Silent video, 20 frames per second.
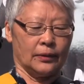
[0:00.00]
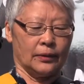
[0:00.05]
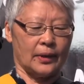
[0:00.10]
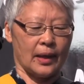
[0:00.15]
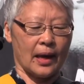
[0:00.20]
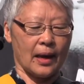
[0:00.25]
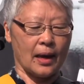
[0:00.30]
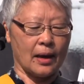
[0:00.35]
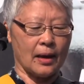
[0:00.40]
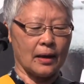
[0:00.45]

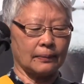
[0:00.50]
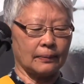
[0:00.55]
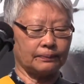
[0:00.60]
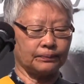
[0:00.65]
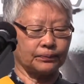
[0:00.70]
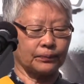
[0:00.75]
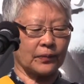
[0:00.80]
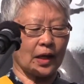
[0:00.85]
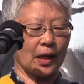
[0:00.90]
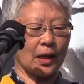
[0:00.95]
The
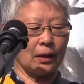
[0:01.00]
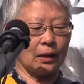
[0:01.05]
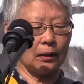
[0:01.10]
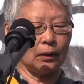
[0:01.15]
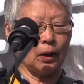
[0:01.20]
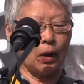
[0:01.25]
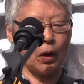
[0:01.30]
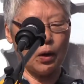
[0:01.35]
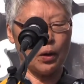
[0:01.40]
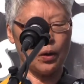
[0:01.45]

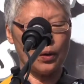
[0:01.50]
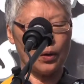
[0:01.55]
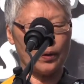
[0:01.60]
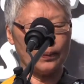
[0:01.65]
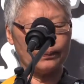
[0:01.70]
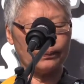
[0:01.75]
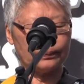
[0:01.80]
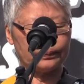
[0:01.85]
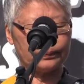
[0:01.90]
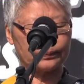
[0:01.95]
law
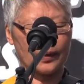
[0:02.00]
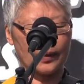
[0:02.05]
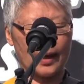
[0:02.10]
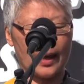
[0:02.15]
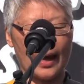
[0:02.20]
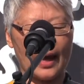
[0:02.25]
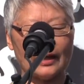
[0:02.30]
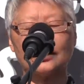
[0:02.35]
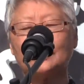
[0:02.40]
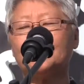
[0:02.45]

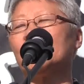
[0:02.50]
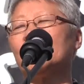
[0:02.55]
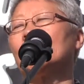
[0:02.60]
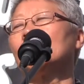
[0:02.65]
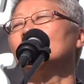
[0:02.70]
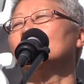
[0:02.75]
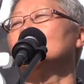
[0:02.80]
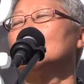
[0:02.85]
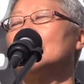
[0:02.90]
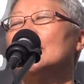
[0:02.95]
has
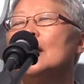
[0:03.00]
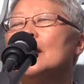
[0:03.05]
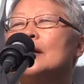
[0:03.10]
been